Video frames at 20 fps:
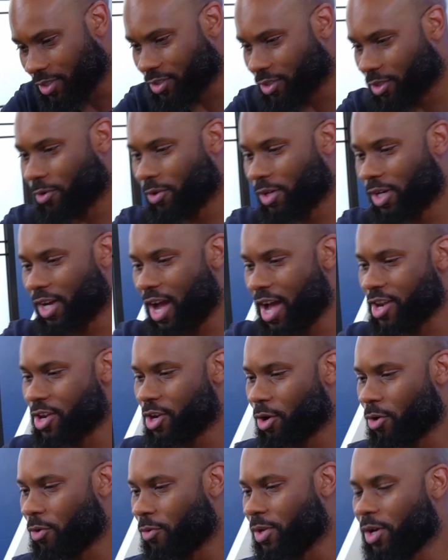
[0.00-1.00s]
so I
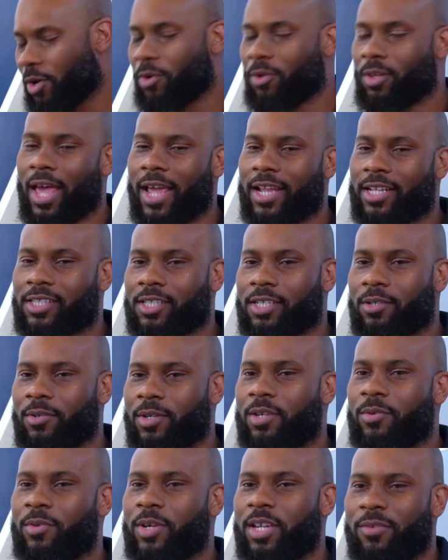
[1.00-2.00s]
know we don't like to,
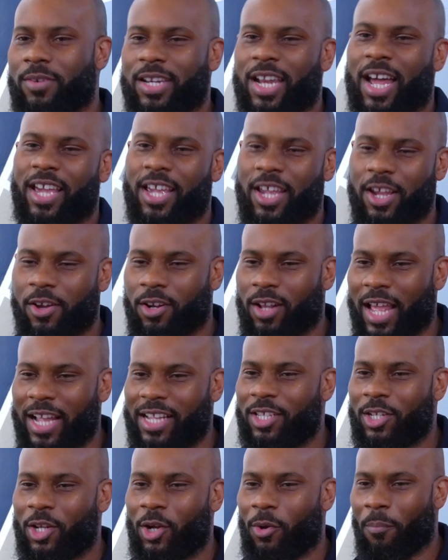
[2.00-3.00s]
we're not here
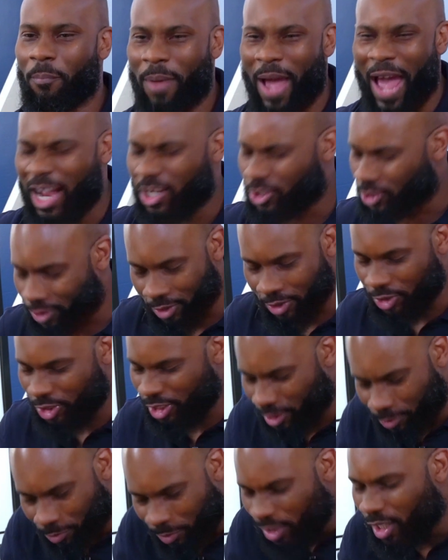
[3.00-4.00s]
to bash on the
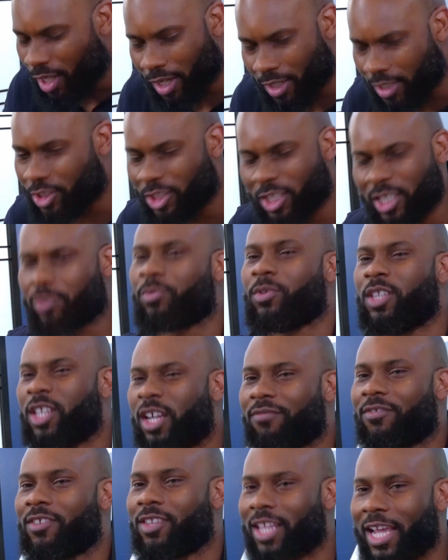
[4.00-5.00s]
chick. We love the chick. We
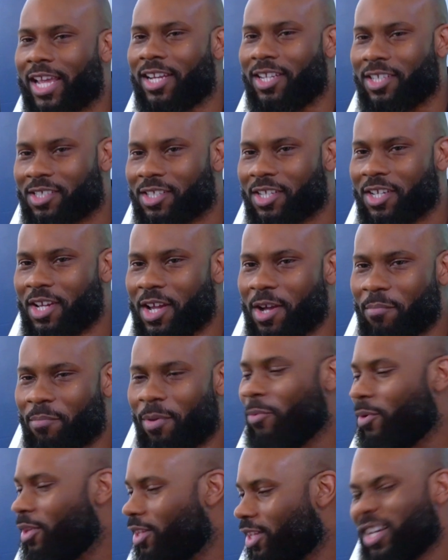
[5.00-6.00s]
love the ladies.
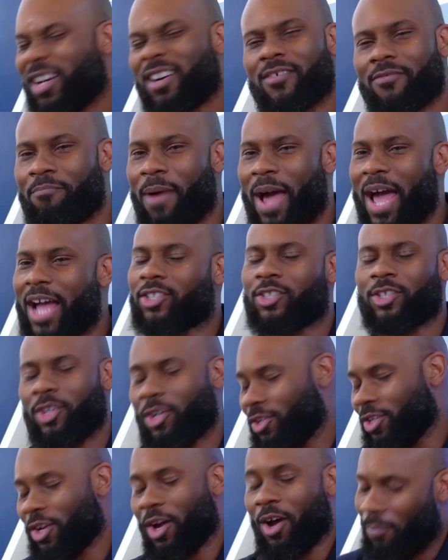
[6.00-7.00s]
But we love bashing
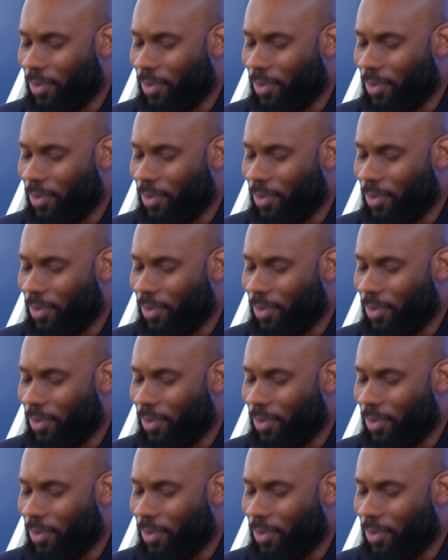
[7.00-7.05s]
on y'all